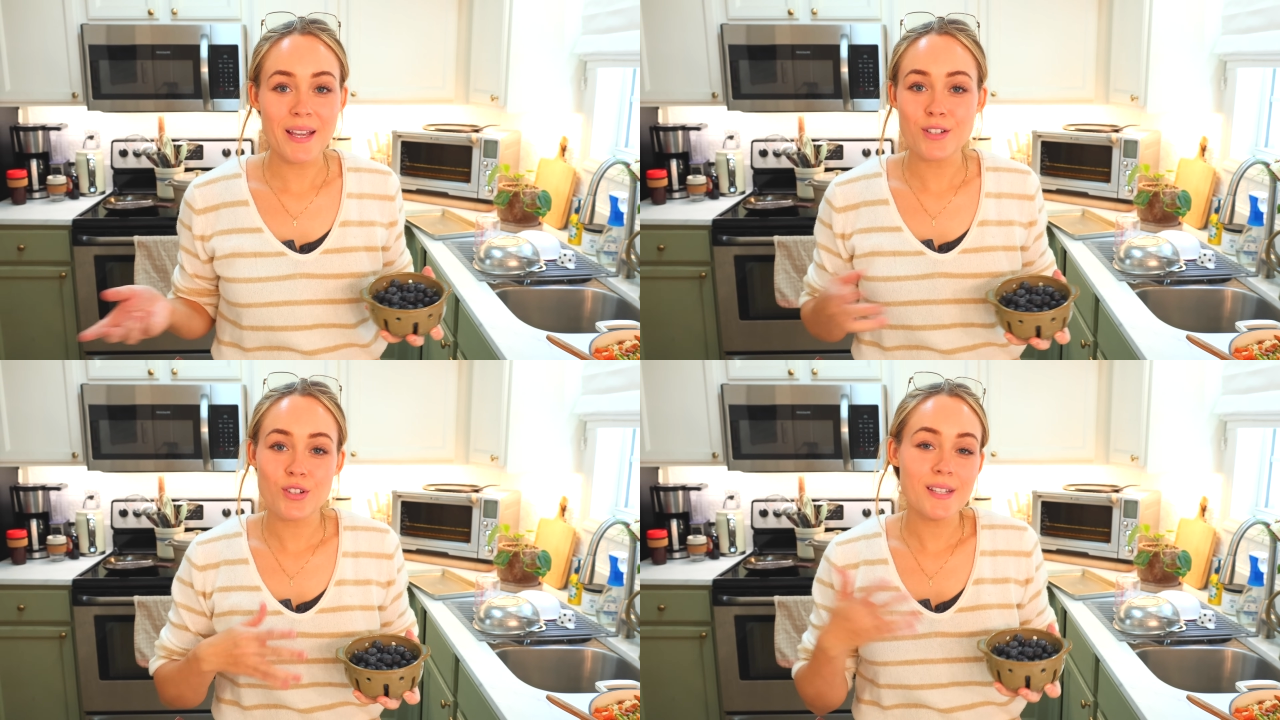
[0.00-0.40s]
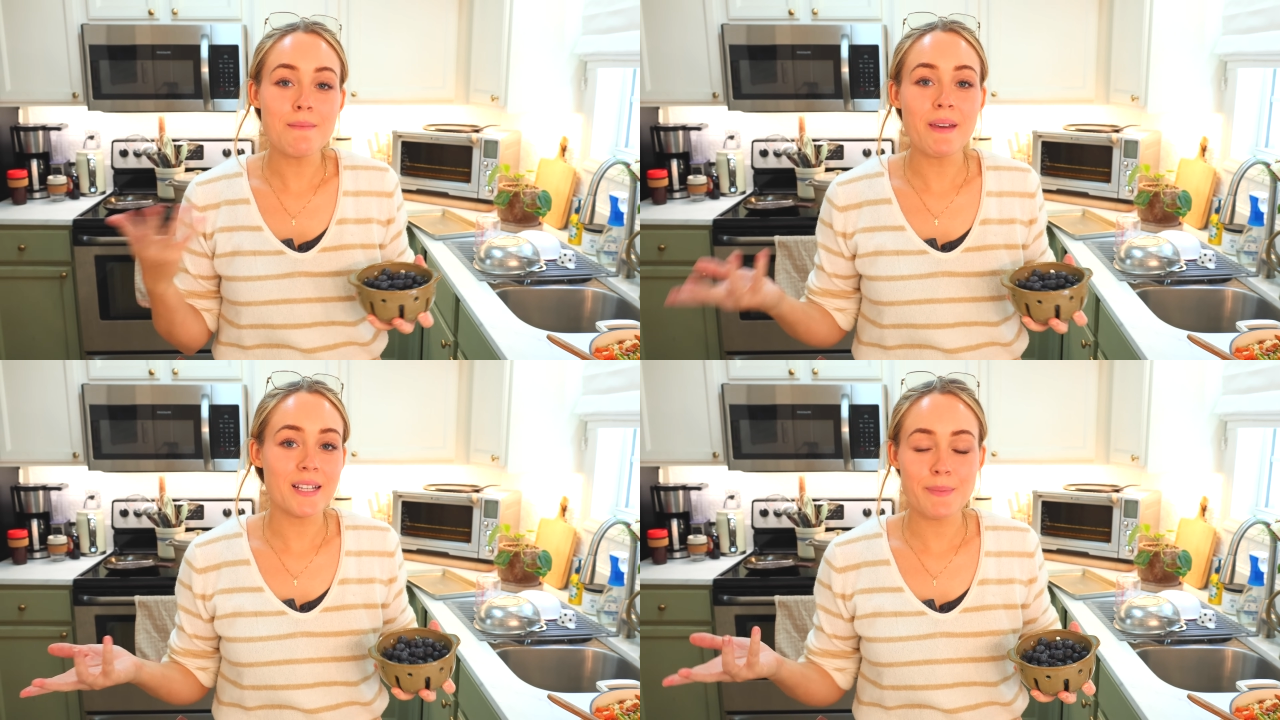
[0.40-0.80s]
It's just a
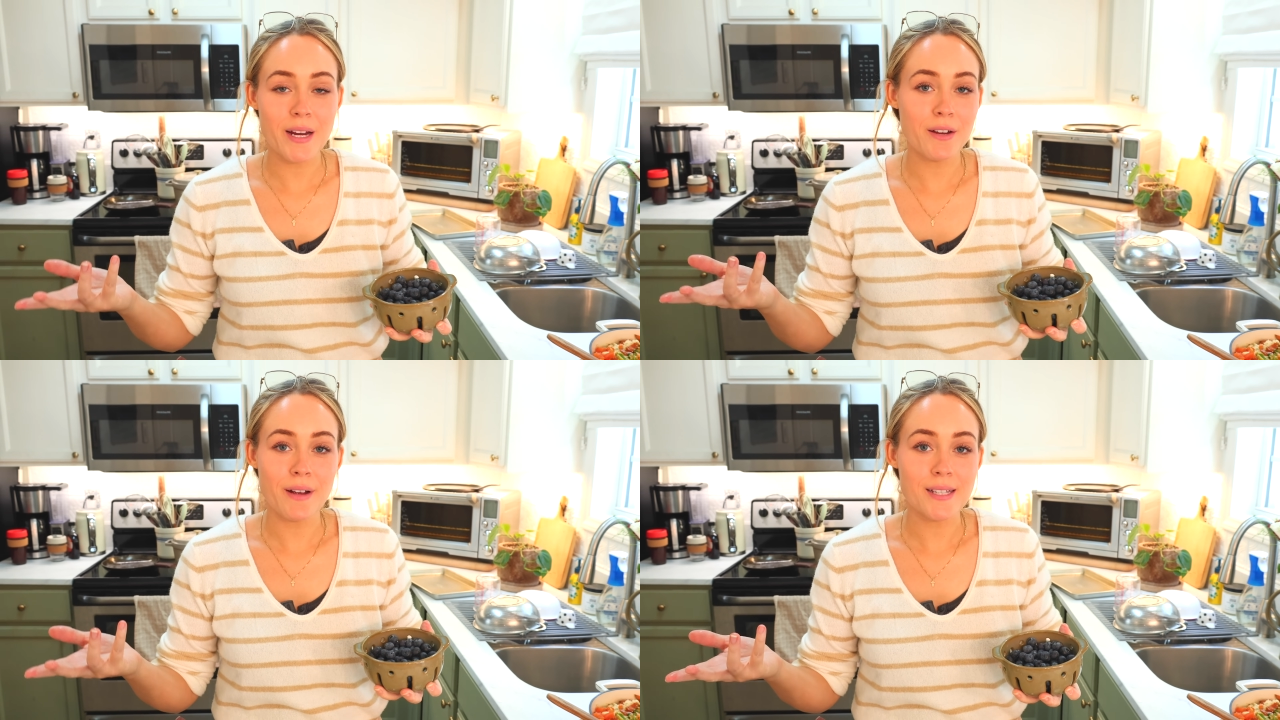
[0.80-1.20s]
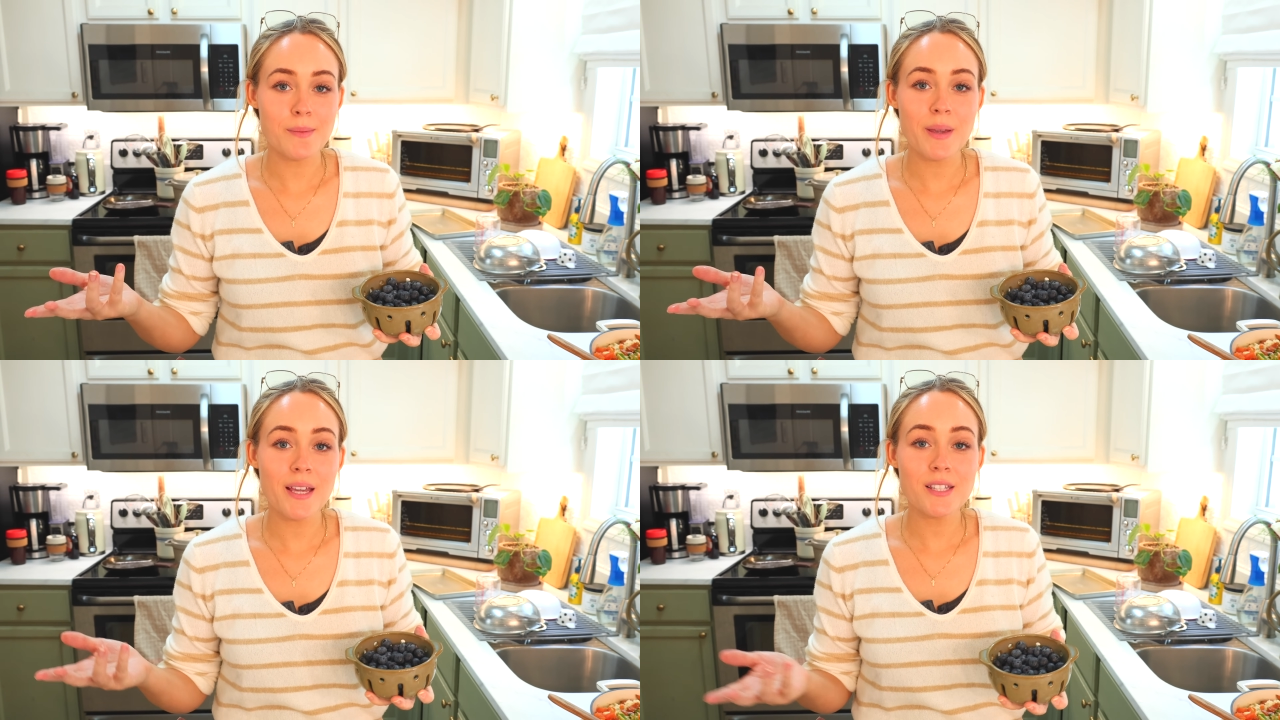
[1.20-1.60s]
mixed berry
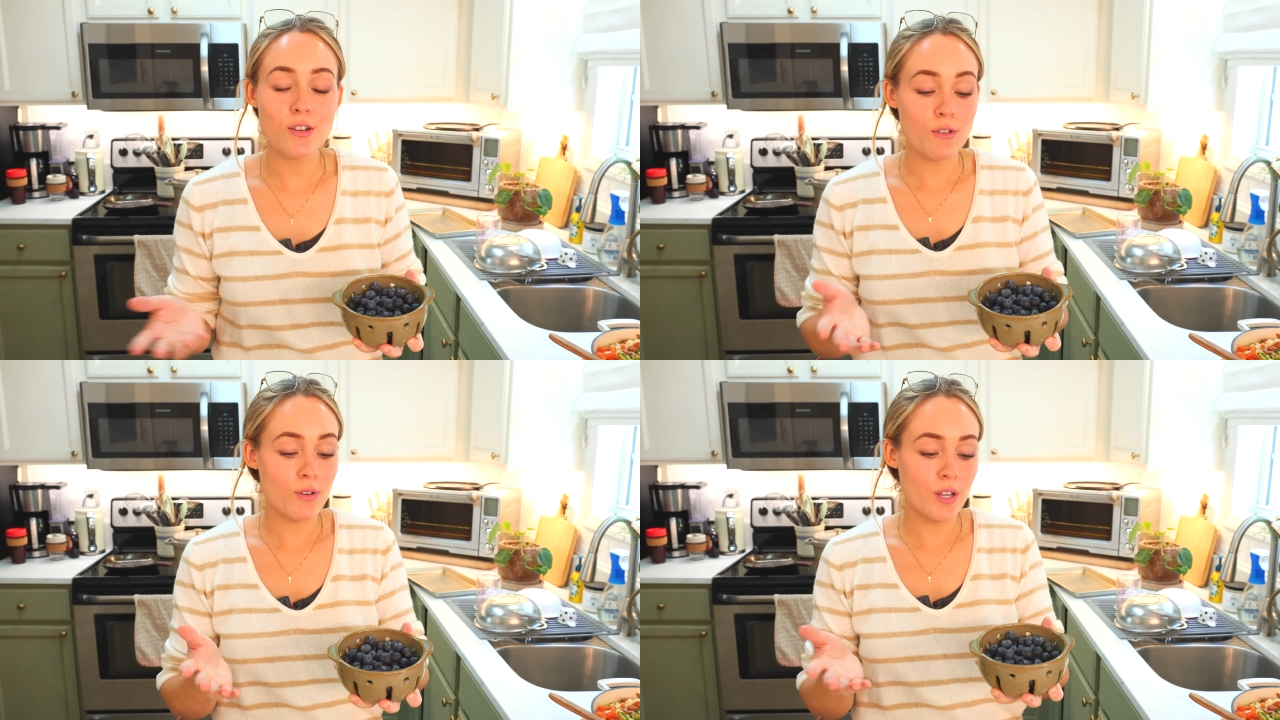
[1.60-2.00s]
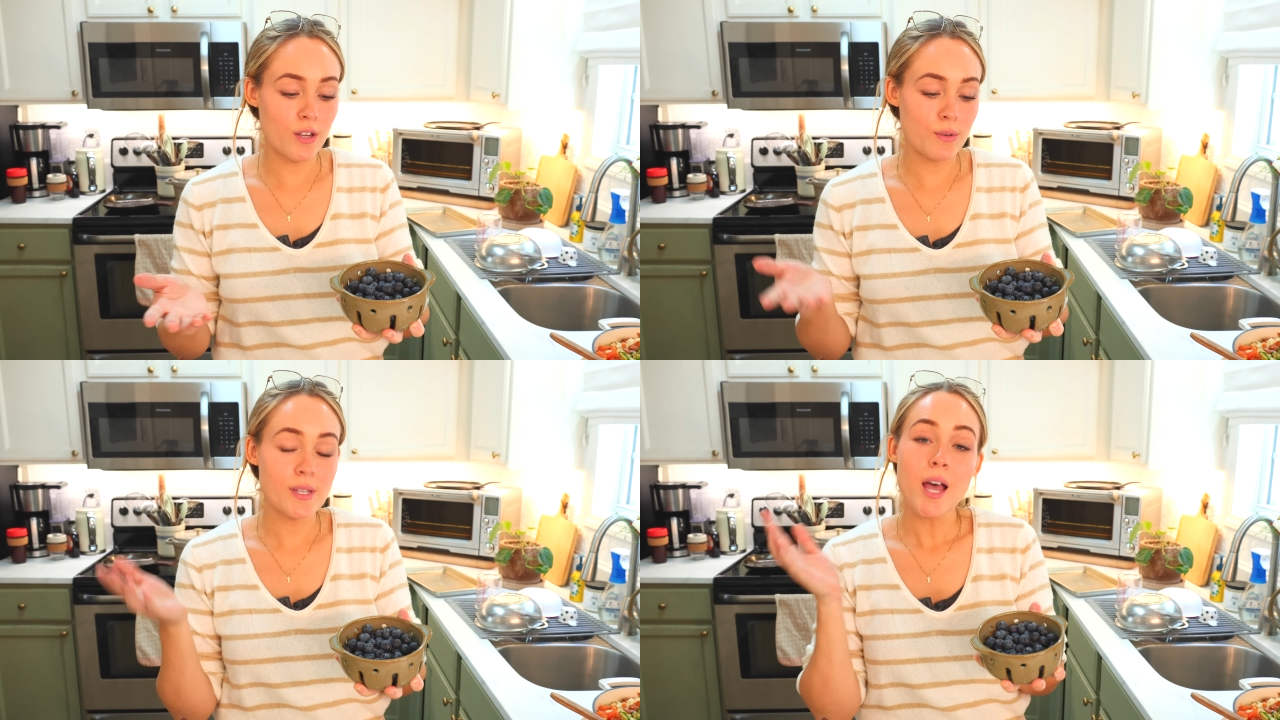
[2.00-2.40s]
recipe, so you could
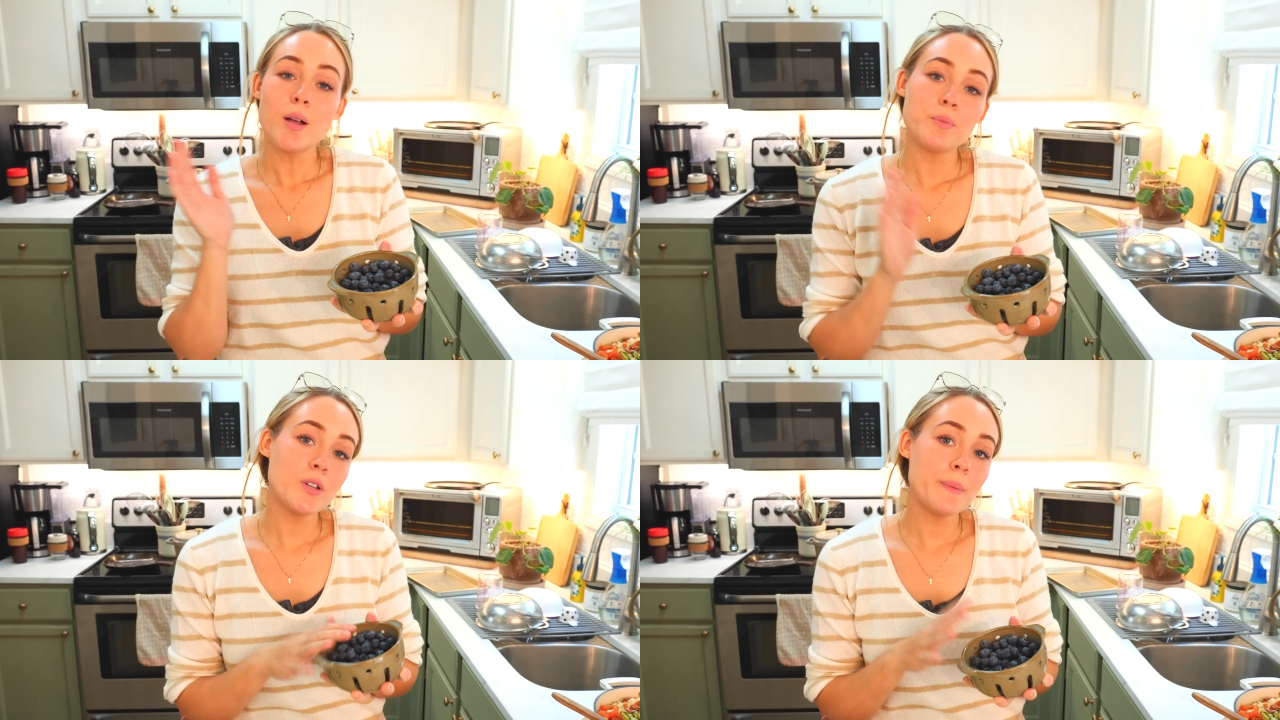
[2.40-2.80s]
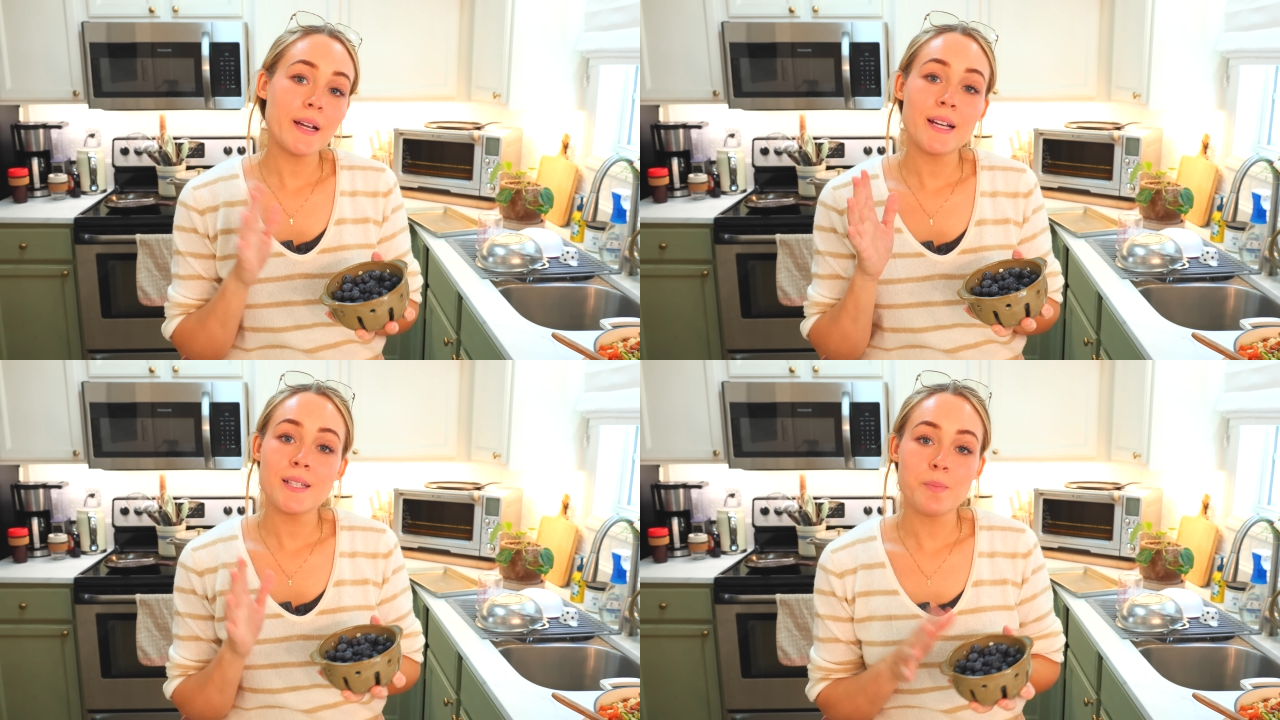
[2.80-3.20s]
use blueberries,